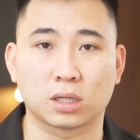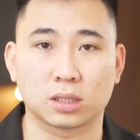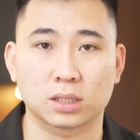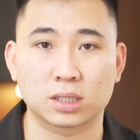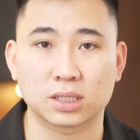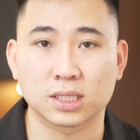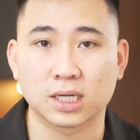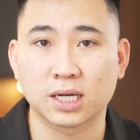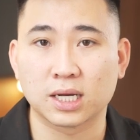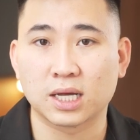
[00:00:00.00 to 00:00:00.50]

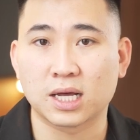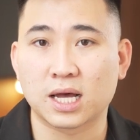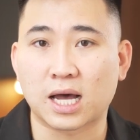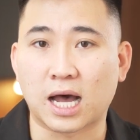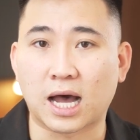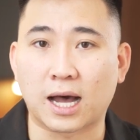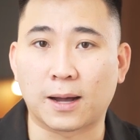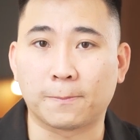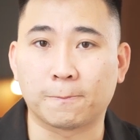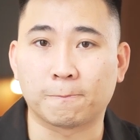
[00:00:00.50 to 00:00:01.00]
good
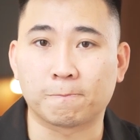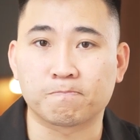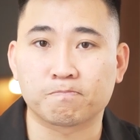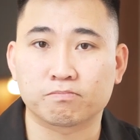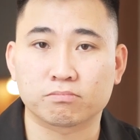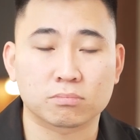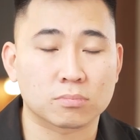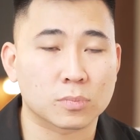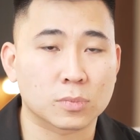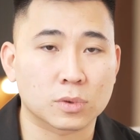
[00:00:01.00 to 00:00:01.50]

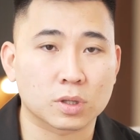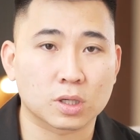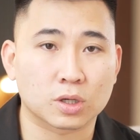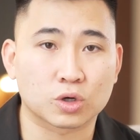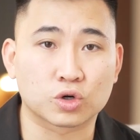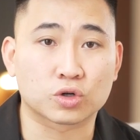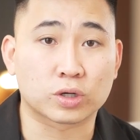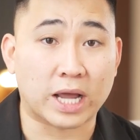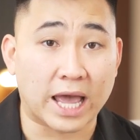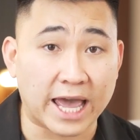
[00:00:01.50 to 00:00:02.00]

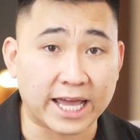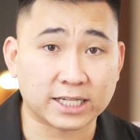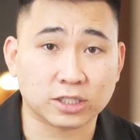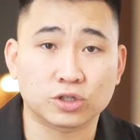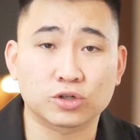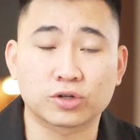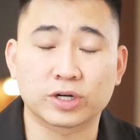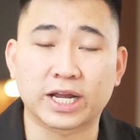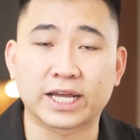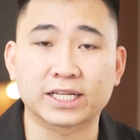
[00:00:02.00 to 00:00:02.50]

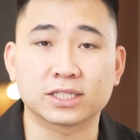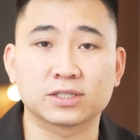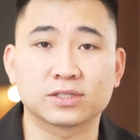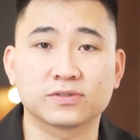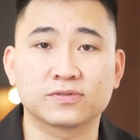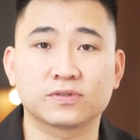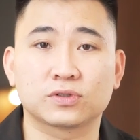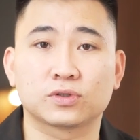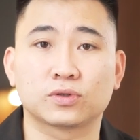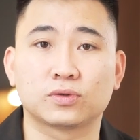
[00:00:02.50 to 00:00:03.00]
ad
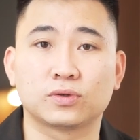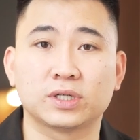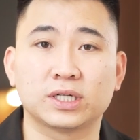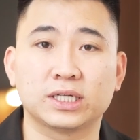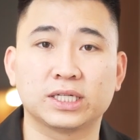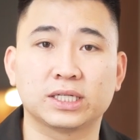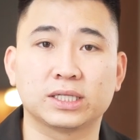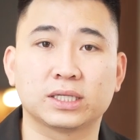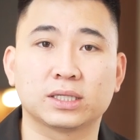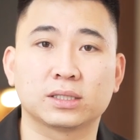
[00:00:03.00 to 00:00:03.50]
creative to
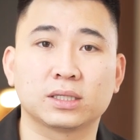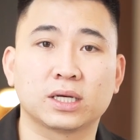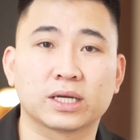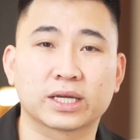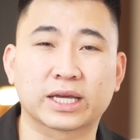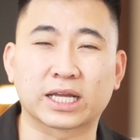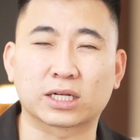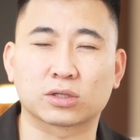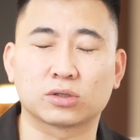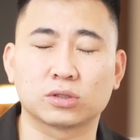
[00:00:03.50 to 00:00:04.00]
really
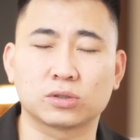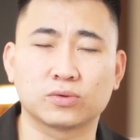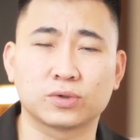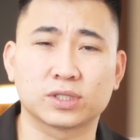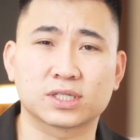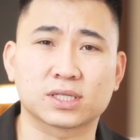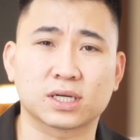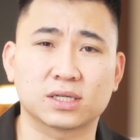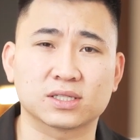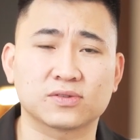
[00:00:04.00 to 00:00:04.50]
get good
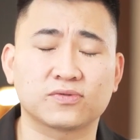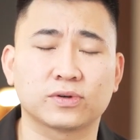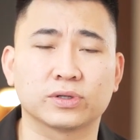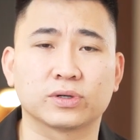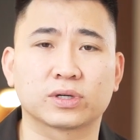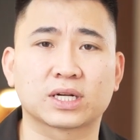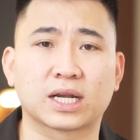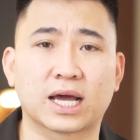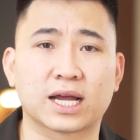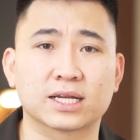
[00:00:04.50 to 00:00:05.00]
results for
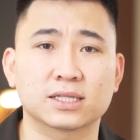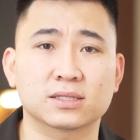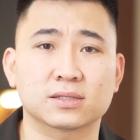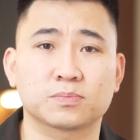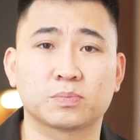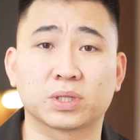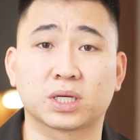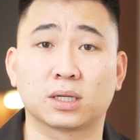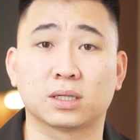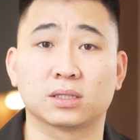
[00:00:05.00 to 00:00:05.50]
your clients,
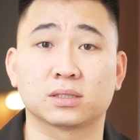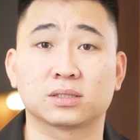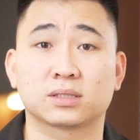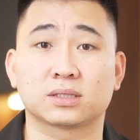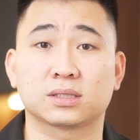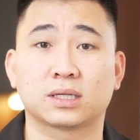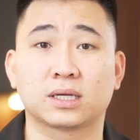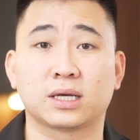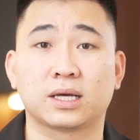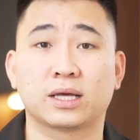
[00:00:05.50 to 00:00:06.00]

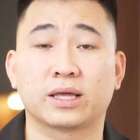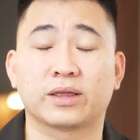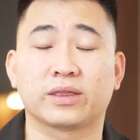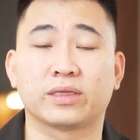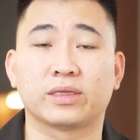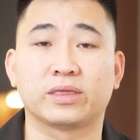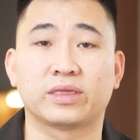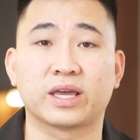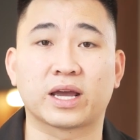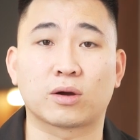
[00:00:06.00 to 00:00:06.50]
because
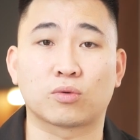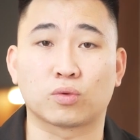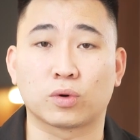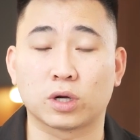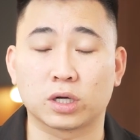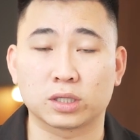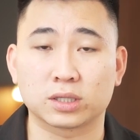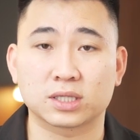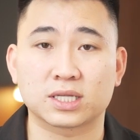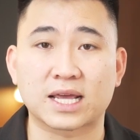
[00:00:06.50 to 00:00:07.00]
there
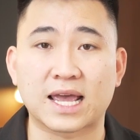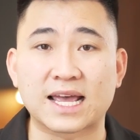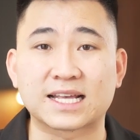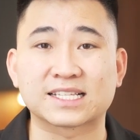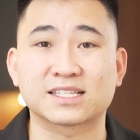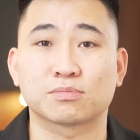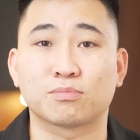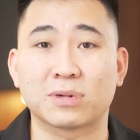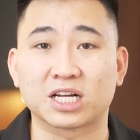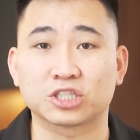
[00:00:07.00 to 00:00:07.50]
weren't
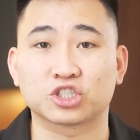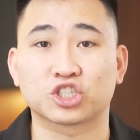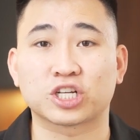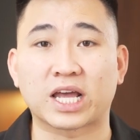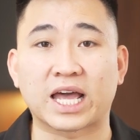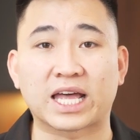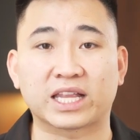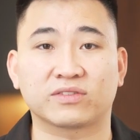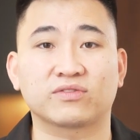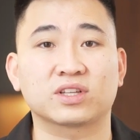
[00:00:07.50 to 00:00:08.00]
as much
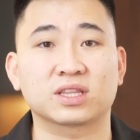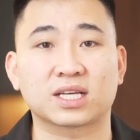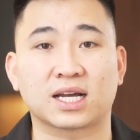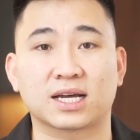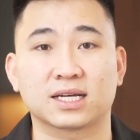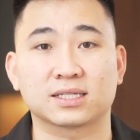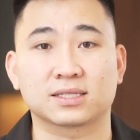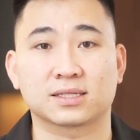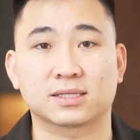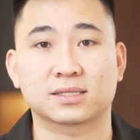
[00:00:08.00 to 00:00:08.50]

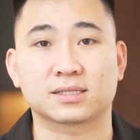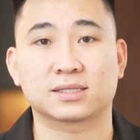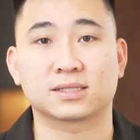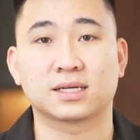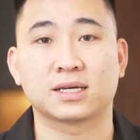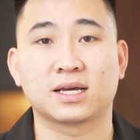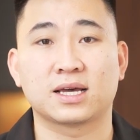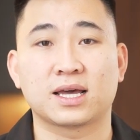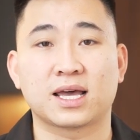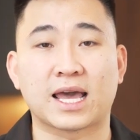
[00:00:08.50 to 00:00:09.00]

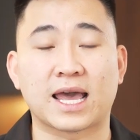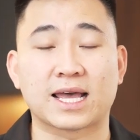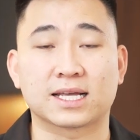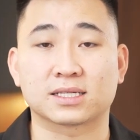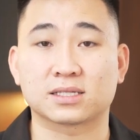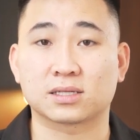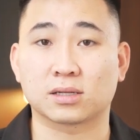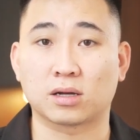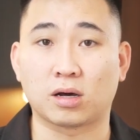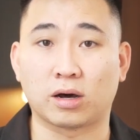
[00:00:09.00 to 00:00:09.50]
advertisers
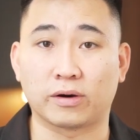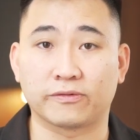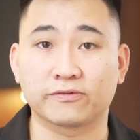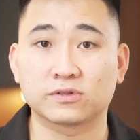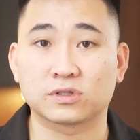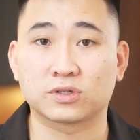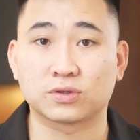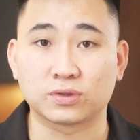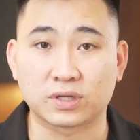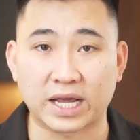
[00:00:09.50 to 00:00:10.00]
as
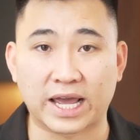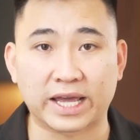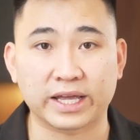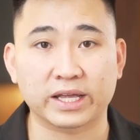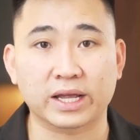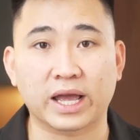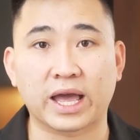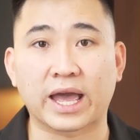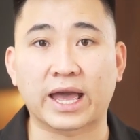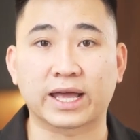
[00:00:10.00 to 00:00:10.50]
of
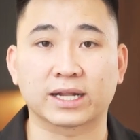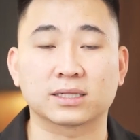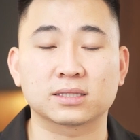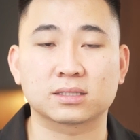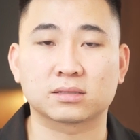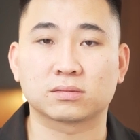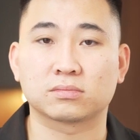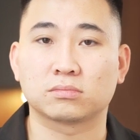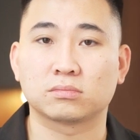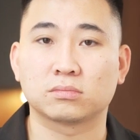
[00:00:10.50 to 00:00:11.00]
today, and